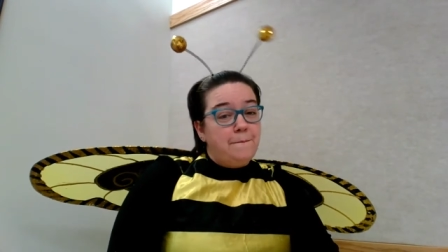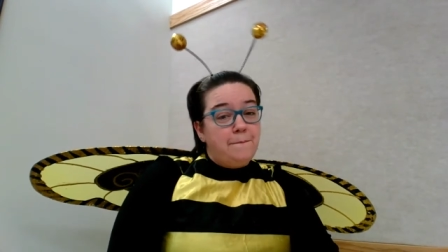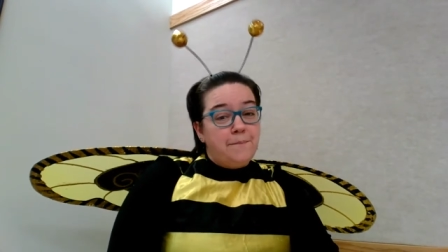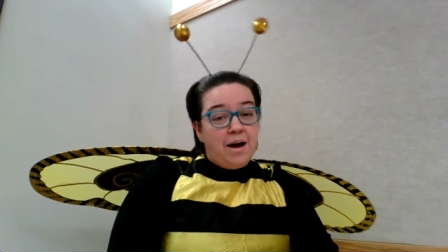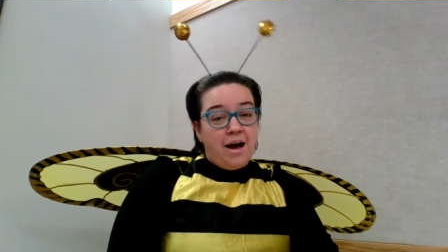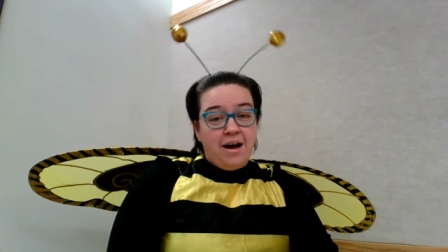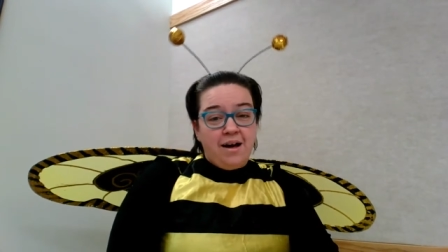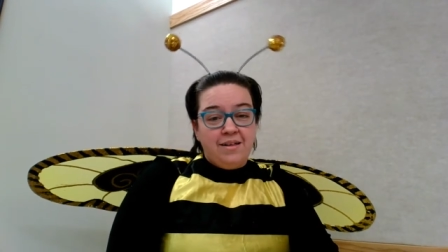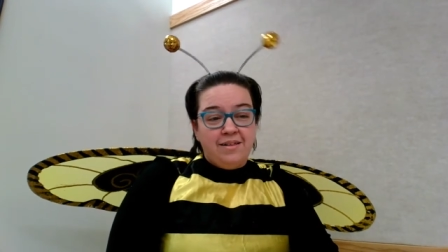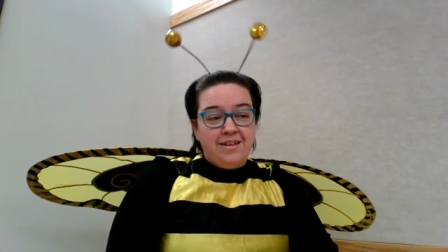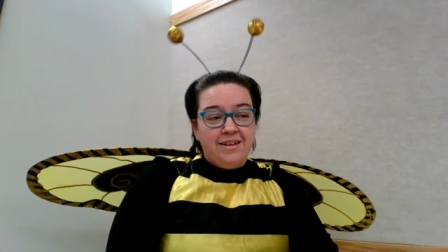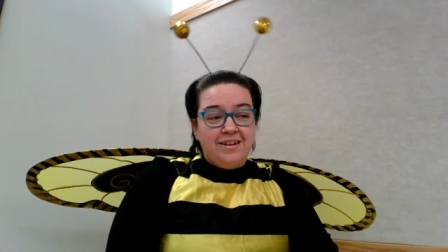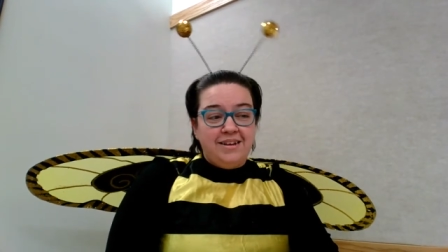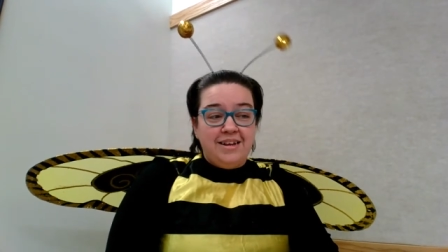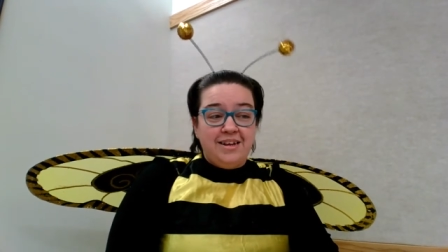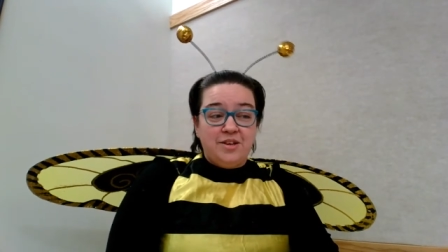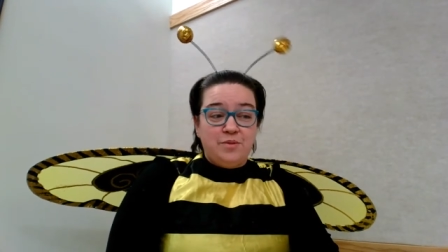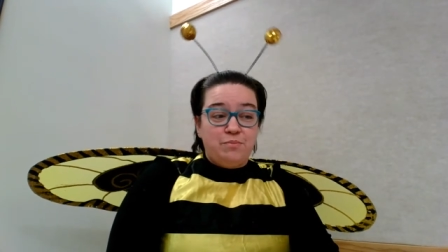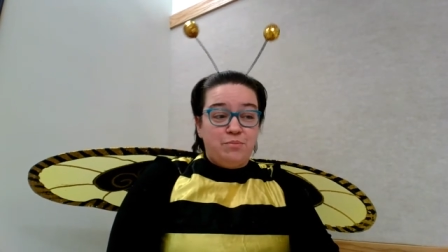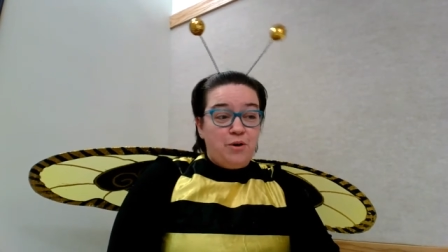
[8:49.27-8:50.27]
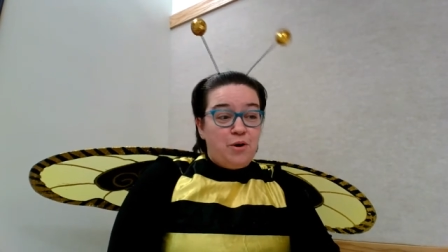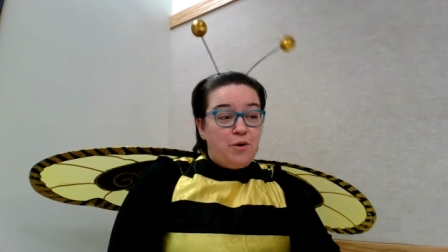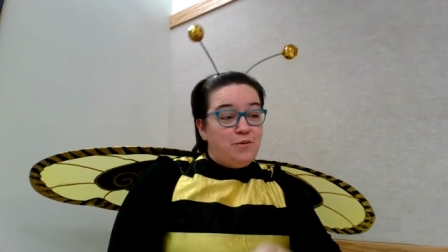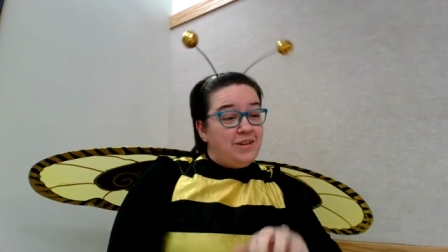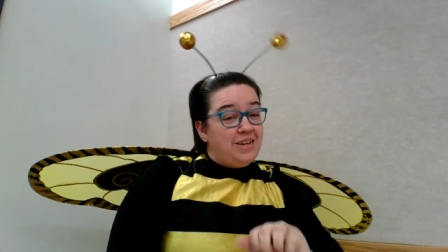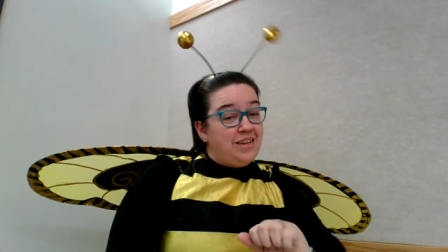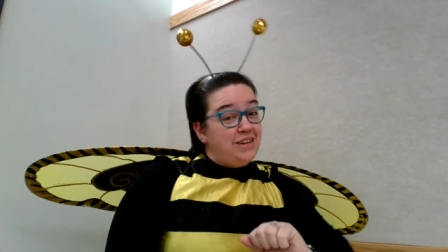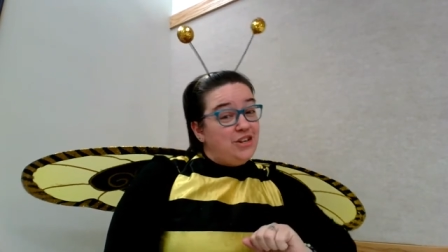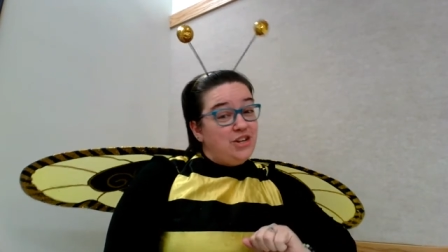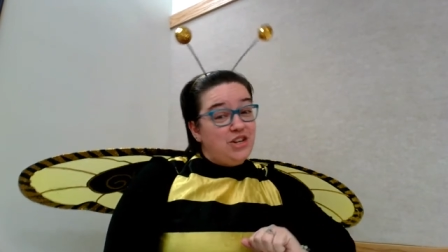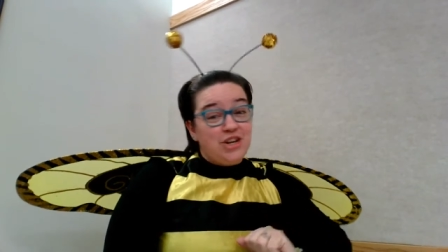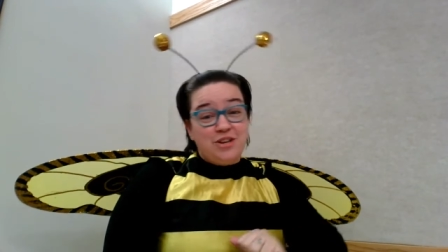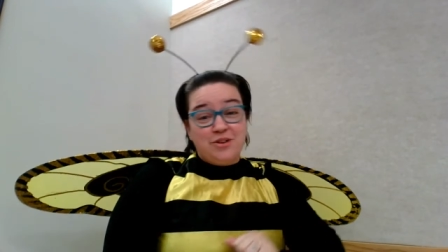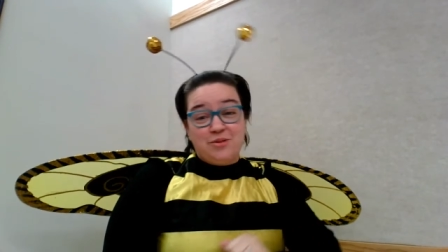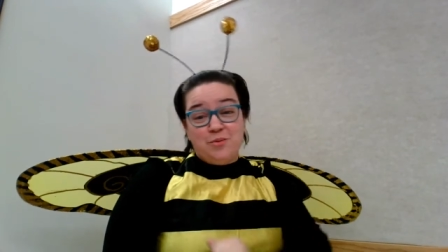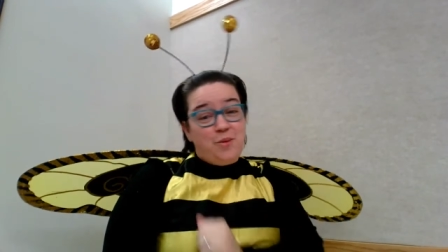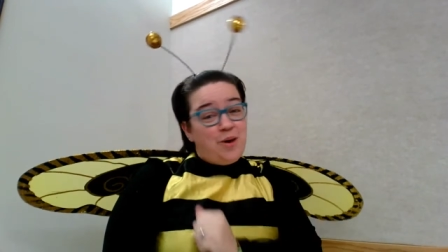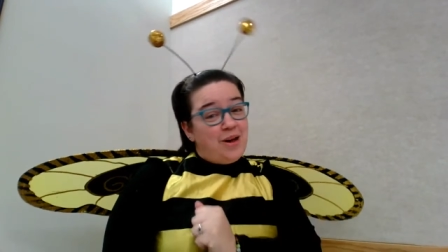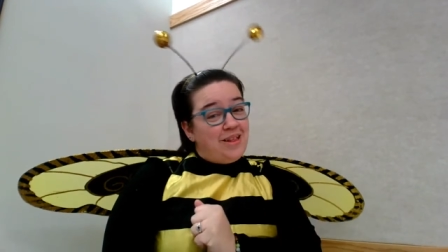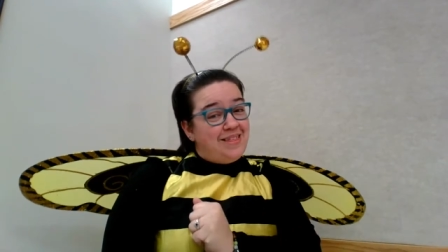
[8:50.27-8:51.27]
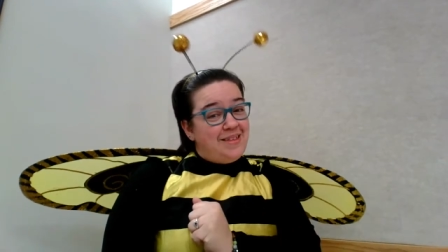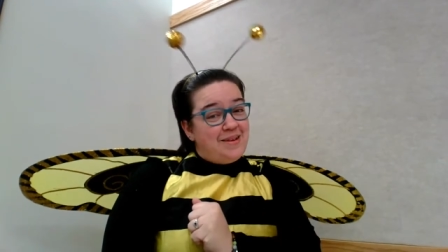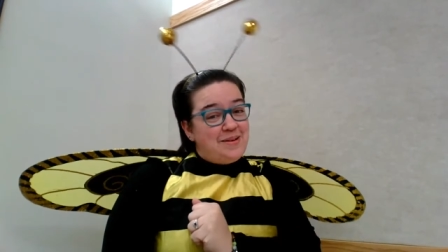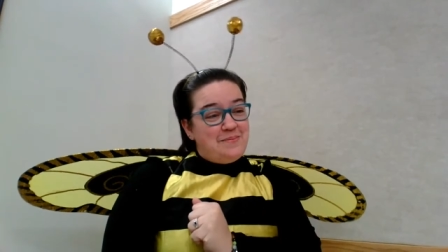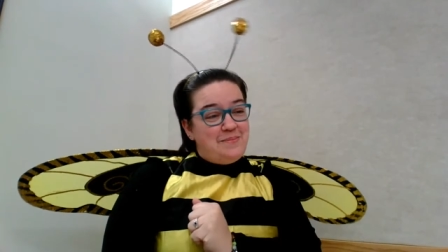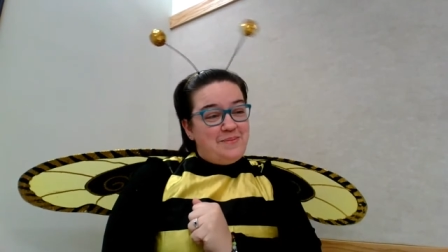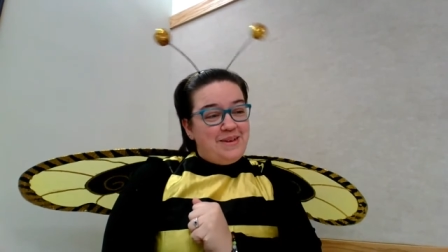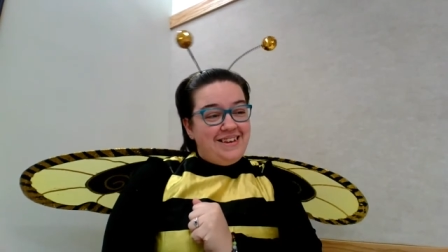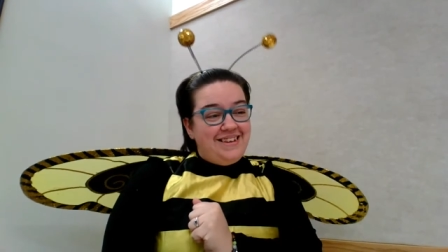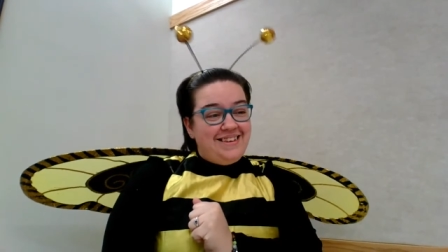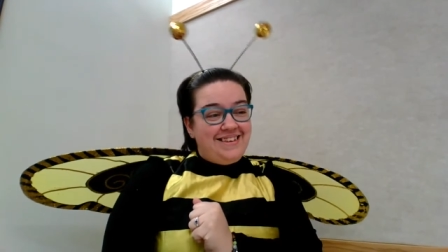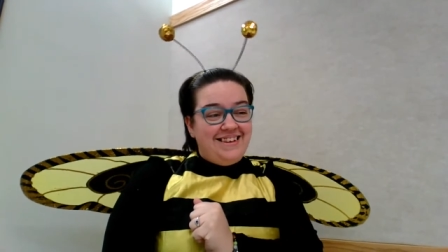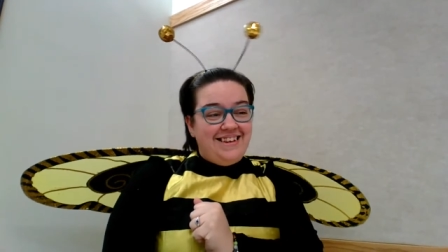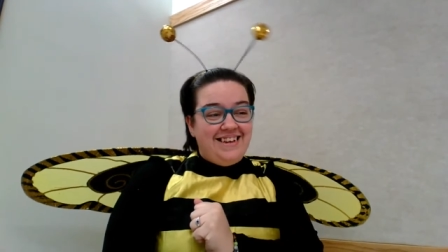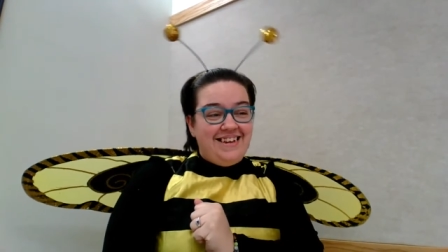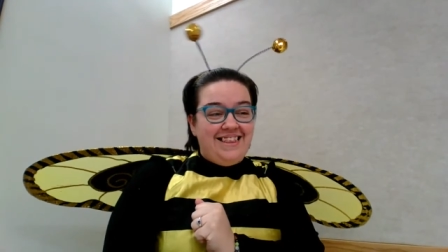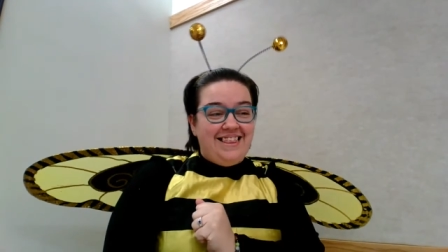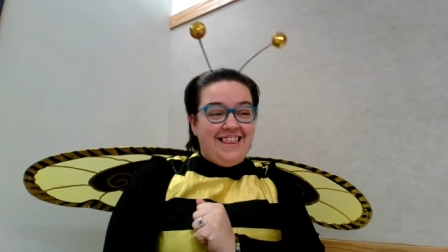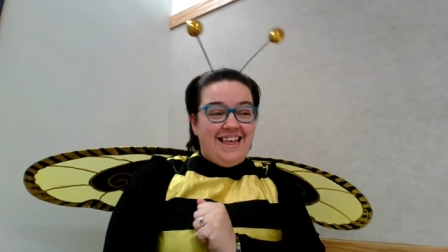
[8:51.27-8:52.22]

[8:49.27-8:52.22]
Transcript: Pollen is protein, just what the bees need.